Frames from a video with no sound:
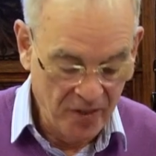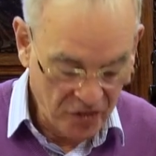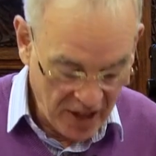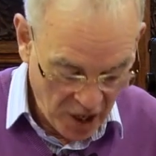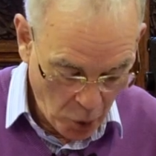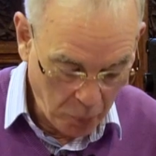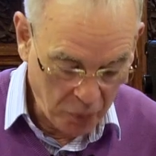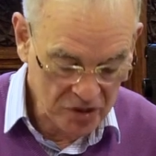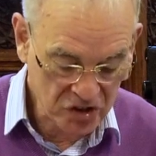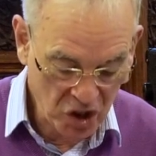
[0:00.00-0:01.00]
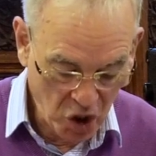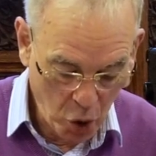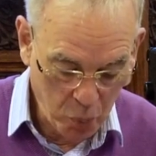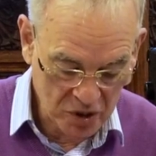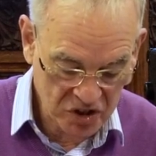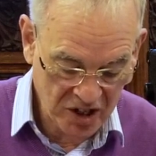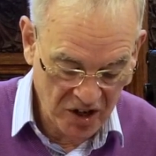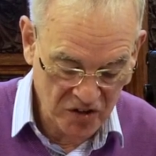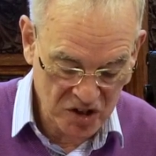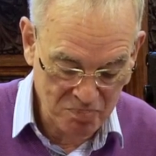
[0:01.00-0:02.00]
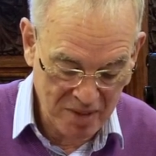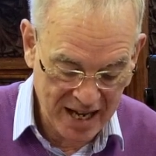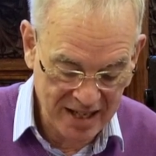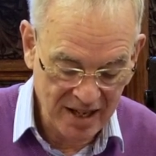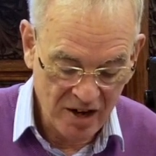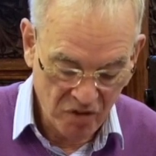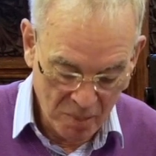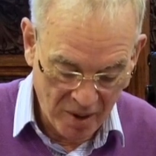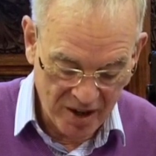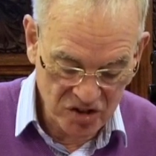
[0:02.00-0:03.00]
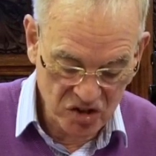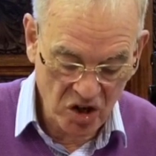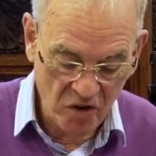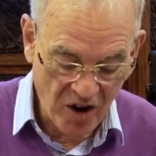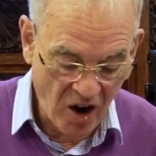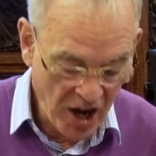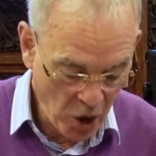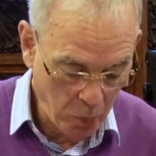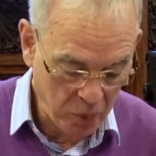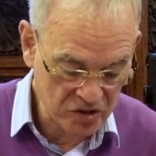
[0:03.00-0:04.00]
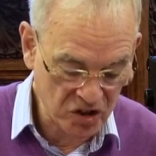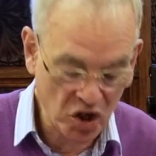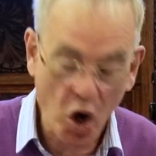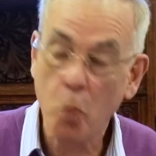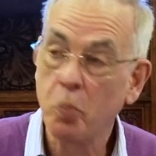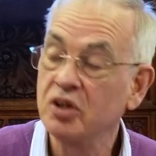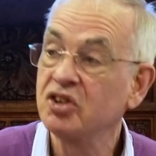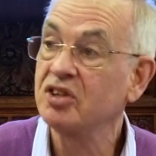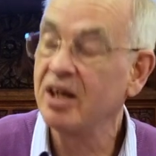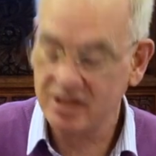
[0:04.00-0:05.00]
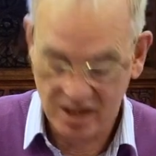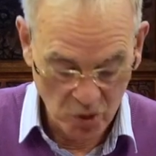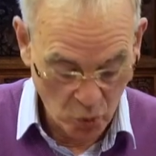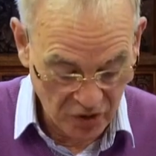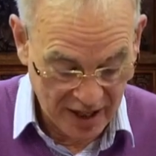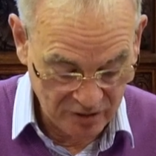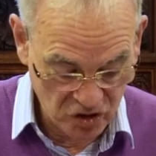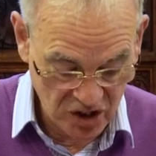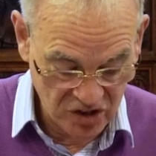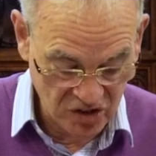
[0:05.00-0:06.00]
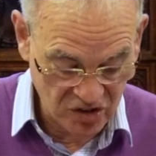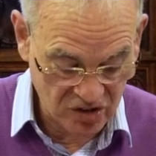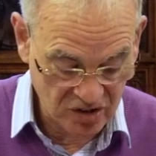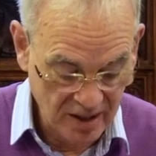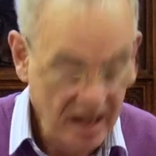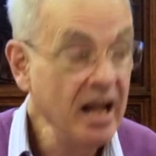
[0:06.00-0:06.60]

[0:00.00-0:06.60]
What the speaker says: The helpless and hopeless state of this man reminds us of our helpless and hopeless state without Jesus.